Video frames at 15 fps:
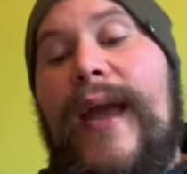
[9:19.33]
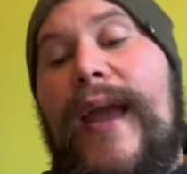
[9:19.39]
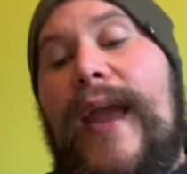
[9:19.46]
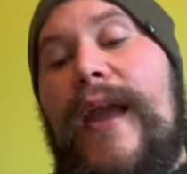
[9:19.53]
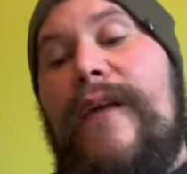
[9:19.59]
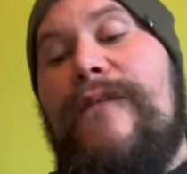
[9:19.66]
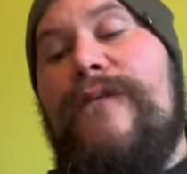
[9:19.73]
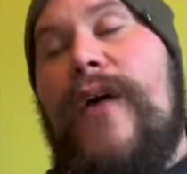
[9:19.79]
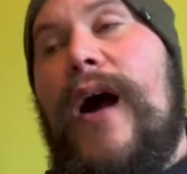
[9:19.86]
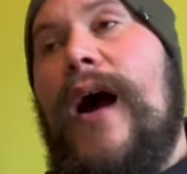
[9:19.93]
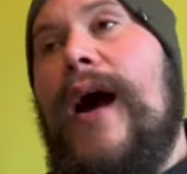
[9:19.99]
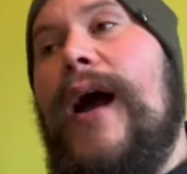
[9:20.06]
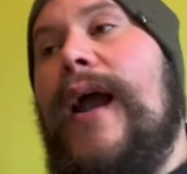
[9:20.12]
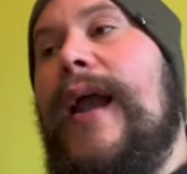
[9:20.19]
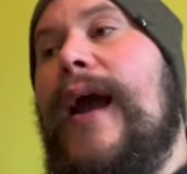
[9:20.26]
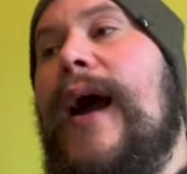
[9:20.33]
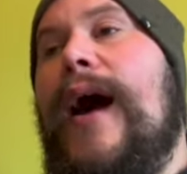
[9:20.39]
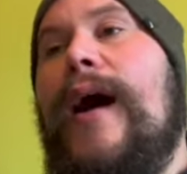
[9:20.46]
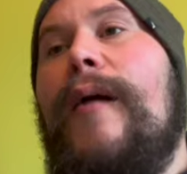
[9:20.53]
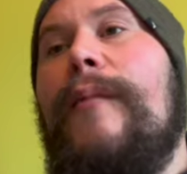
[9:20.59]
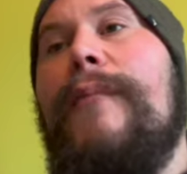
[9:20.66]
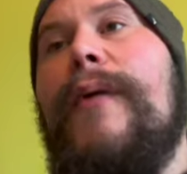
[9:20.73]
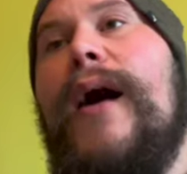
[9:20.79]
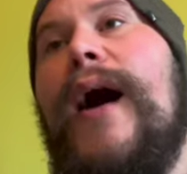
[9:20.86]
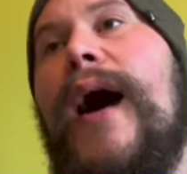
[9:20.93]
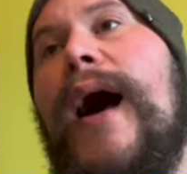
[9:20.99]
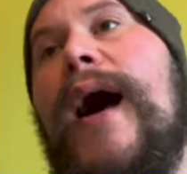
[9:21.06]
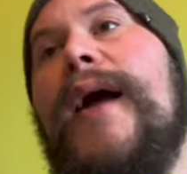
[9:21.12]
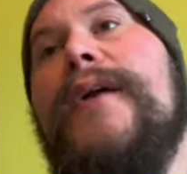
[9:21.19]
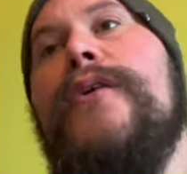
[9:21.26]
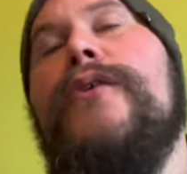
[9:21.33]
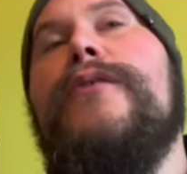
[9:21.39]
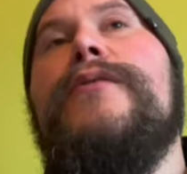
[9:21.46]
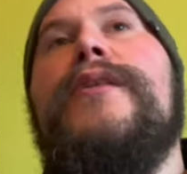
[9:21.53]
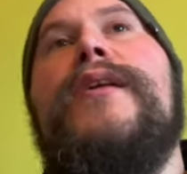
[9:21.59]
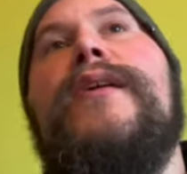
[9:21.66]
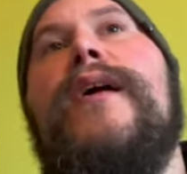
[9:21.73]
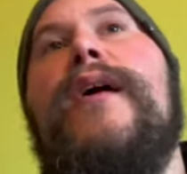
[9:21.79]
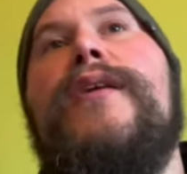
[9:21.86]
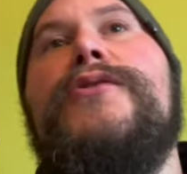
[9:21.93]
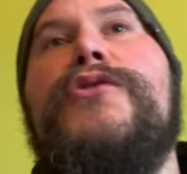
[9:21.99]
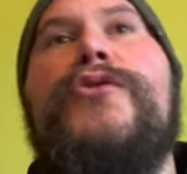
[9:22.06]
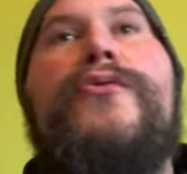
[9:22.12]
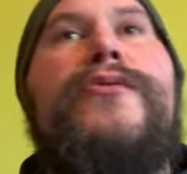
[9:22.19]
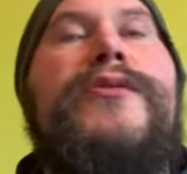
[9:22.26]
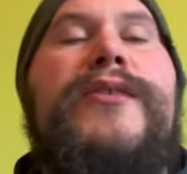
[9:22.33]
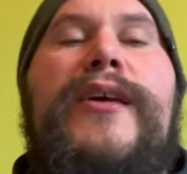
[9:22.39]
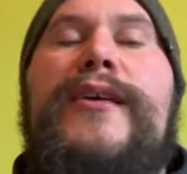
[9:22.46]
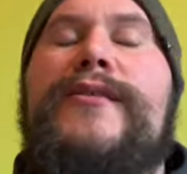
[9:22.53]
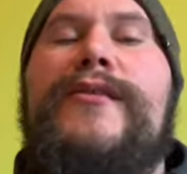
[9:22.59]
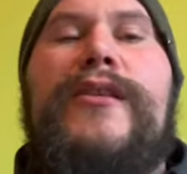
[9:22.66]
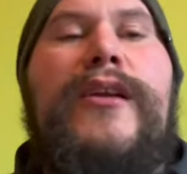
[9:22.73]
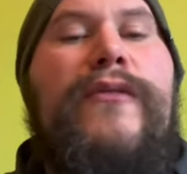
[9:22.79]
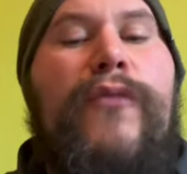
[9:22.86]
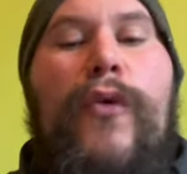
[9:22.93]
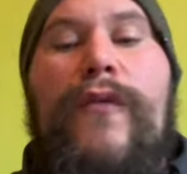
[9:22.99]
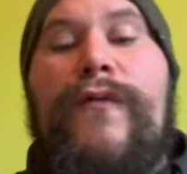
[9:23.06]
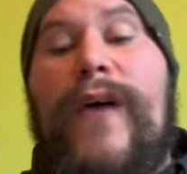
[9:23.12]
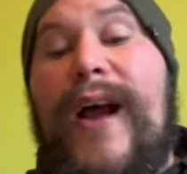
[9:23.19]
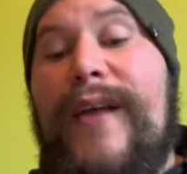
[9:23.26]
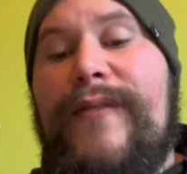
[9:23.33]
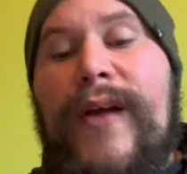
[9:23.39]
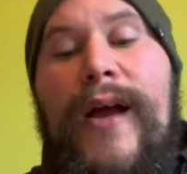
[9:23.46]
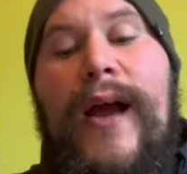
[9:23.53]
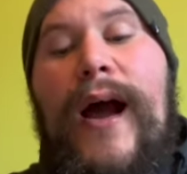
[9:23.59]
If I am higher than a 2, say 3, 4, 5,